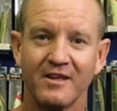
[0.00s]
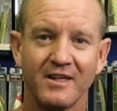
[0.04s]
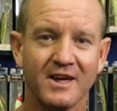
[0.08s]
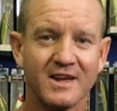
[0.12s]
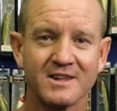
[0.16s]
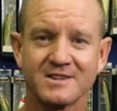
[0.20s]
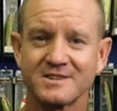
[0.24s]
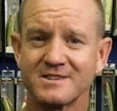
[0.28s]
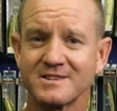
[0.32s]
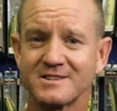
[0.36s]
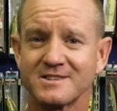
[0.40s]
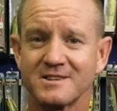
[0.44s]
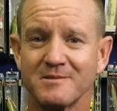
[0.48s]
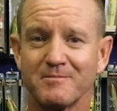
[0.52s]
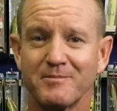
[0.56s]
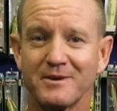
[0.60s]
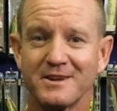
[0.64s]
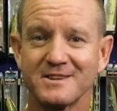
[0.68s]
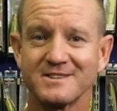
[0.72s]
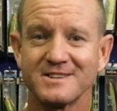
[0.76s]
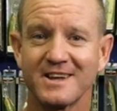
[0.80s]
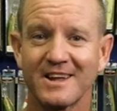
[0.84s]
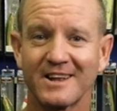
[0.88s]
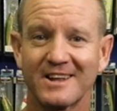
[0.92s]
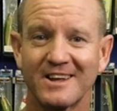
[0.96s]
That's as simple
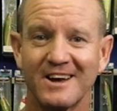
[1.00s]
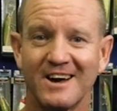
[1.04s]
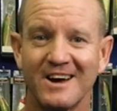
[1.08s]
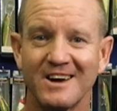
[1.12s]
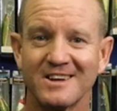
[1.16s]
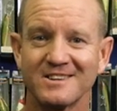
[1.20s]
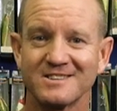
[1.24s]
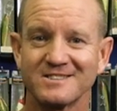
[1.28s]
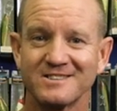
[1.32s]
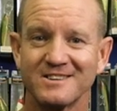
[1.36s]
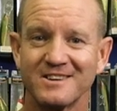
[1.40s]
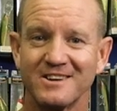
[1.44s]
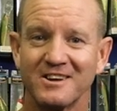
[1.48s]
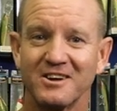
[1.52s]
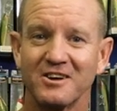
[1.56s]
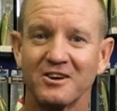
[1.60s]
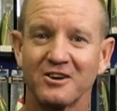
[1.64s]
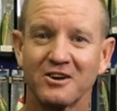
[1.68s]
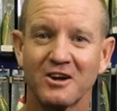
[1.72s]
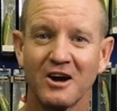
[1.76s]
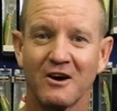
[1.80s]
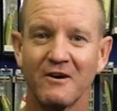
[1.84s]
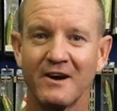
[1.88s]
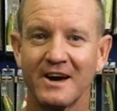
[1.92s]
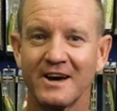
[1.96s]
as that, guys.
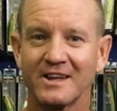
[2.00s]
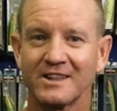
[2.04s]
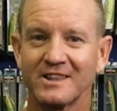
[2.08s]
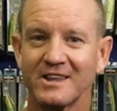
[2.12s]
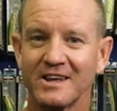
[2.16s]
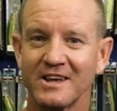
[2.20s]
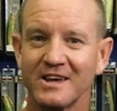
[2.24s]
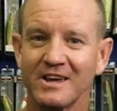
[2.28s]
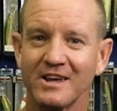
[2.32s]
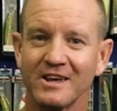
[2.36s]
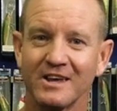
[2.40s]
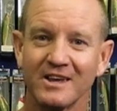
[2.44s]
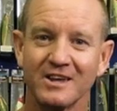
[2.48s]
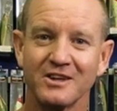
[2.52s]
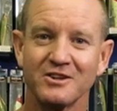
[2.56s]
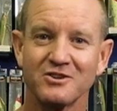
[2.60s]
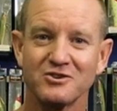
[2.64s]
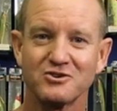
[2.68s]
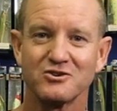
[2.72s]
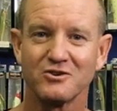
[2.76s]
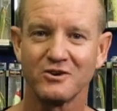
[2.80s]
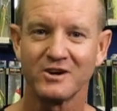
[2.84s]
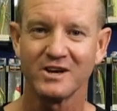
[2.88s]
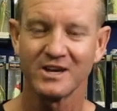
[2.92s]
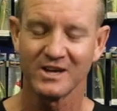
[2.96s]
Go out there,
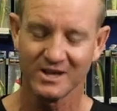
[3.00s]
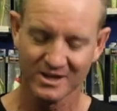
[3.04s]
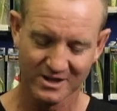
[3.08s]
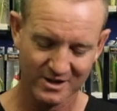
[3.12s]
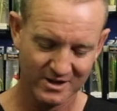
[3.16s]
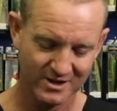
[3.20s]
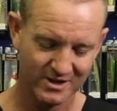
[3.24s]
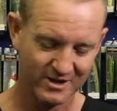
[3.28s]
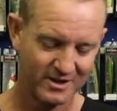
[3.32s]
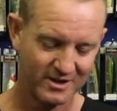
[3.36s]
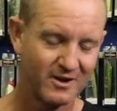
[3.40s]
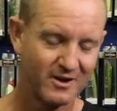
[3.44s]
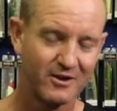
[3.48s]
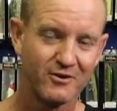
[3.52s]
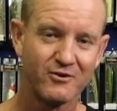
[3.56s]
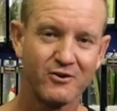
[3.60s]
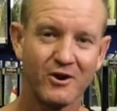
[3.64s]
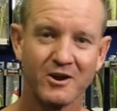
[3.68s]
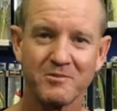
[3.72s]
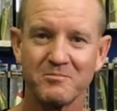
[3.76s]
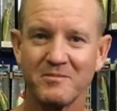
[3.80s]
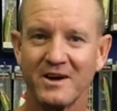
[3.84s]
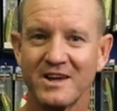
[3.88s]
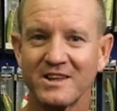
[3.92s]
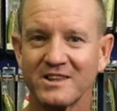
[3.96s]
enjoy.
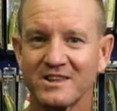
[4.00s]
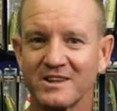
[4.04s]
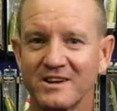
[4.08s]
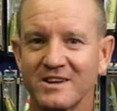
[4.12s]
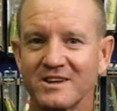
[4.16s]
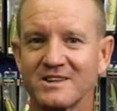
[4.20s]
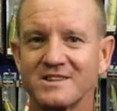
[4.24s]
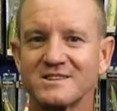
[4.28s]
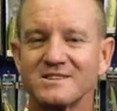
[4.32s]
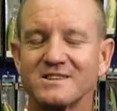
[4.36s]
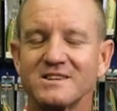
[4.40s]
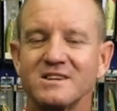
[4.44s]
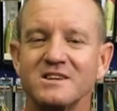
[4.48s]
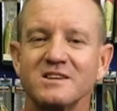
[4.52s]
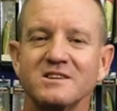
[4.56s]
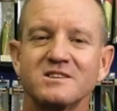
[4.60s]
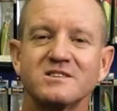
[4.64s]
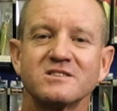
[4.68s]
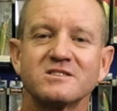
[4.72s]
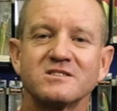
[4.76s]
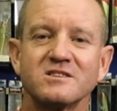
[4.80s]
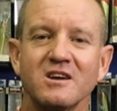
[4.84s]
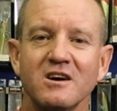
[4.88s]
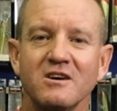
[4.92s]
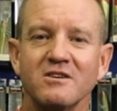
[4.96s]
Rod maintenance is
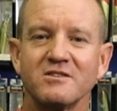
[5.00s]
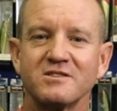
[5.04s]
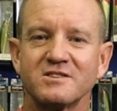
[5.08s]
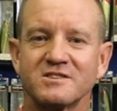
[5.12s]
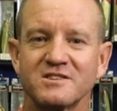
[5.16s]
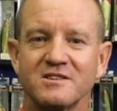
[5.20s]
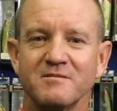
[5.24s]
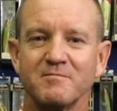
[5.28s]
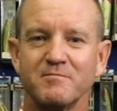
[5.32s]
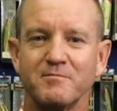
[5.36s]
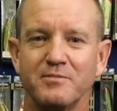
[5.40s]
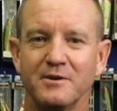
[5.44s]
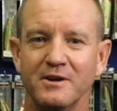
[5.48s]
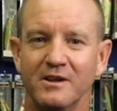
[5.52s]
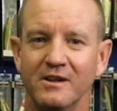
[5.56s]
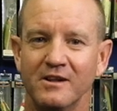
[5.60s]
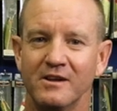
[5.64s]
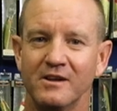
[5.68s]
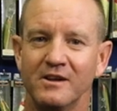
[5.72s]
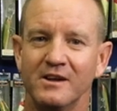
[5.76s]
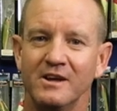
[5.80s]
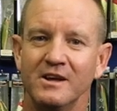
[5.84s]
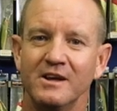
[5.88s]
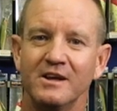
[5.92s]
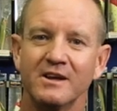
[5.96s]
so simple.
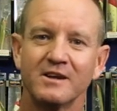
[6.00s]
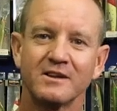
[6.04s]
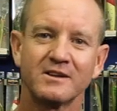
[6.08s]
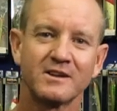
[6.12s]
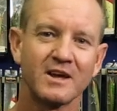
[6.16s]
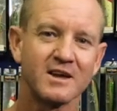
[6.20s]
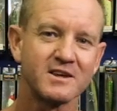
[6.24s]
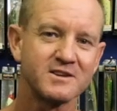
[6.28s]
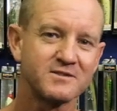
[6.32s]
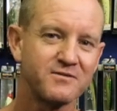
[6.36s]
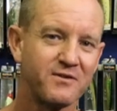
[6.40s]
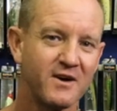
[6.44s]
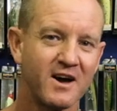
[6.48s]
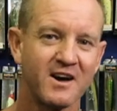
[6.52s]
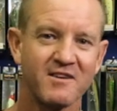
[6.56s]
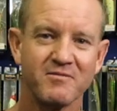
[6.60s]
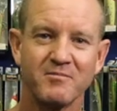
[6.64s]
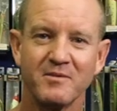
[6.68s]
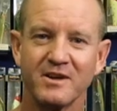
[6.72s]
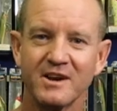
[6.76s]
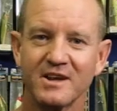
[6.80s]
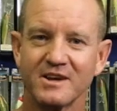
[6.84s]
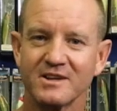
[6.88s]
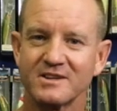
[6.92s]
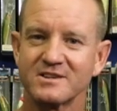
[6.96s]
Takes five
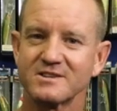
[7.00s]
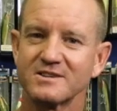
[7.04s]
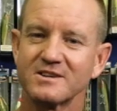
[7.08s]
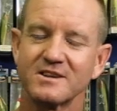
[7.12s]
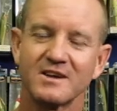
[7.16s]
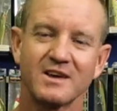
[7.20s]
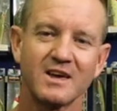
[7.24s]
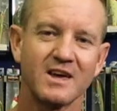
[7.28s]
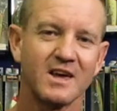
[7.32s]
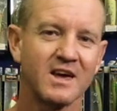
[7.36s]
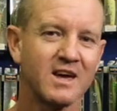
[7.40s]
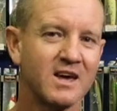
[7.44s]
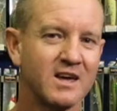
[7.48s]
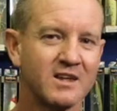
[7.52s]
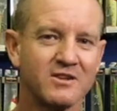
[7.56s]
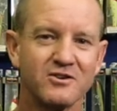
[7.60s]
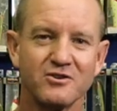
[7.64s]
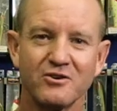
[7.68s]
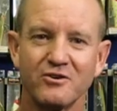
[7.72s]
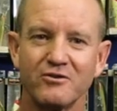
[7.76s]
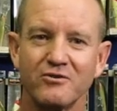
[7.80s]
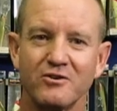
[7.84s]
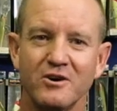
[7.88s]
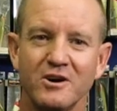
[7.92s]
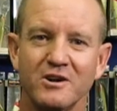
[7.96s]
minutes and
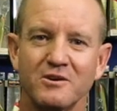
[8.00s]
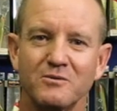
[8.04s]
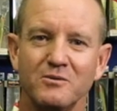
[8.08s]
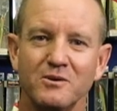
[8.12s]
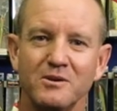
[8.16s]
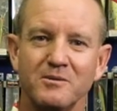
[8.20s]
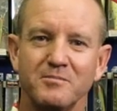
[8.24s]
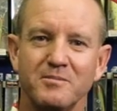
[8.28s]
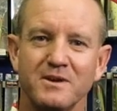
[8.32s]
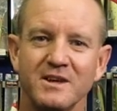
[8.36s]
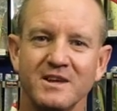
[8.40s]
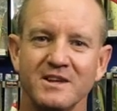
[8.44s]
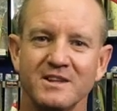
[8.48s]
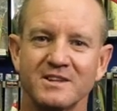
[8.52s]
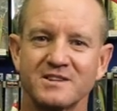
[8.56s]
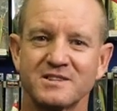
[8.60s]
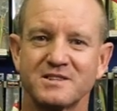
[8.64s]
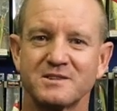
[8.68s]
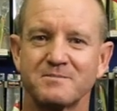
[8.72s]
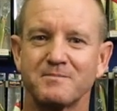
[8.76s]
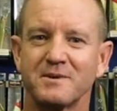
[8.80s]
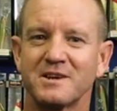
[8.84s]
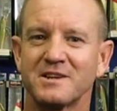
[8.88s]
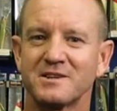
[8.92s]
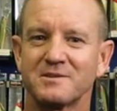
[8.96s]
your rod will be in
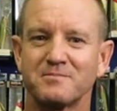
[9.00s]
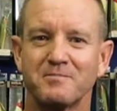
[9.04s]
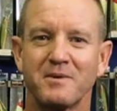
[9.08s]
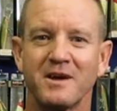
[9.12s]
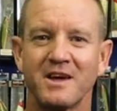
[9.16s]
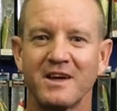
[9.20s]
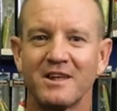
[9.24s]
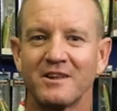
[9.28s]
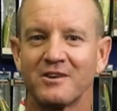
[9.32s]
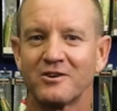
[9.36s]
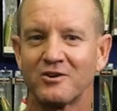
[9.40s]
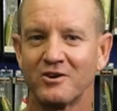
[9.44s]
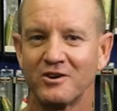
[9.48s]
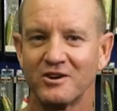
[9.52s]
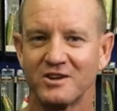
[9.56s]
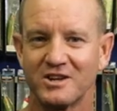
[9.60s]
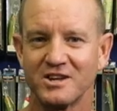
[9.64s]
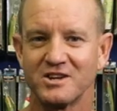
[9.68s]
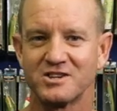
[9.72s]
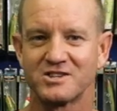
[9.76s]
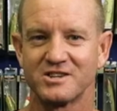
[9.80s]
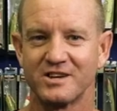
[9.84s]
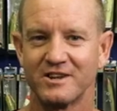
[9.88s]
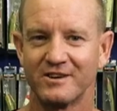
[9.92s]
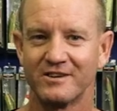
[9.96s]
spick-span
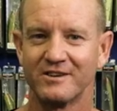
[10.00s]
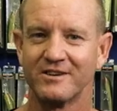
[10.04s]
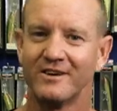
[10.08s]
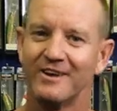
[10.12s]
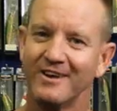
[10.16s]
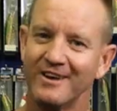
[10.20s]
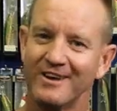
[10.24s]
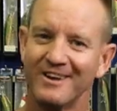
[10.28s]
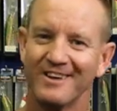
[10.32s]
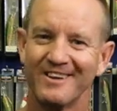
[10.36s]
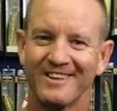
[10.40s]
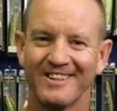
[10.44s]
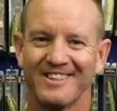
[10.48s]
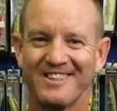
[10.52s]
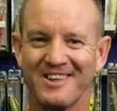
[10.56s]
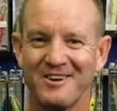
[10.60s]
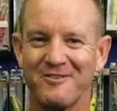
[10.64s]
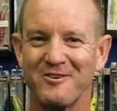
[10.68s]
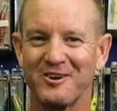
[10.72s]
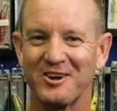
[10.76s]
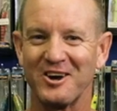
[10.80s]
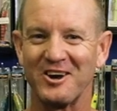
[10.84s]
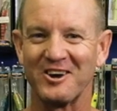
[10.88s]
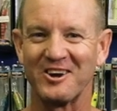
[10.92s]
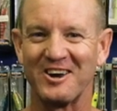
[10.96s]
condition. There
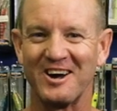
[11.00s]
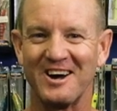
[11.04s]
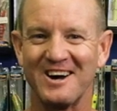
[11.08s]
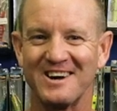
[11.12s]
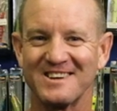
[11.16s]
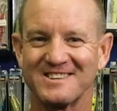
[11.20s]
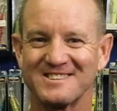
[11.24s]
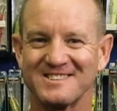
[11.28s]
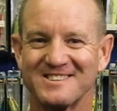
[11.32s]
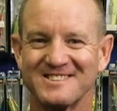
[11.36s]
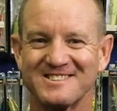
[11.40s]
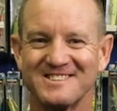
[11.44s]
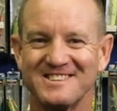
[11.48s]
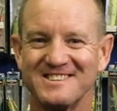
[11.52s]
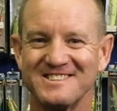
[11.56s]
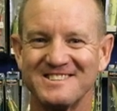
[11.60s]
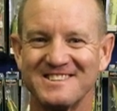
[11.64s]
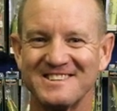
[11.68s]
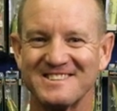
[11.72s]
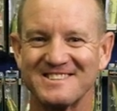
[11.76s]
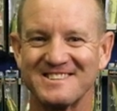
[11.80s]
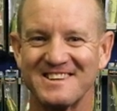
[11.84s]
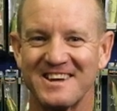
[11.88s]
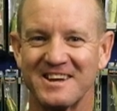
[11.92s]
we go, guys, as easy as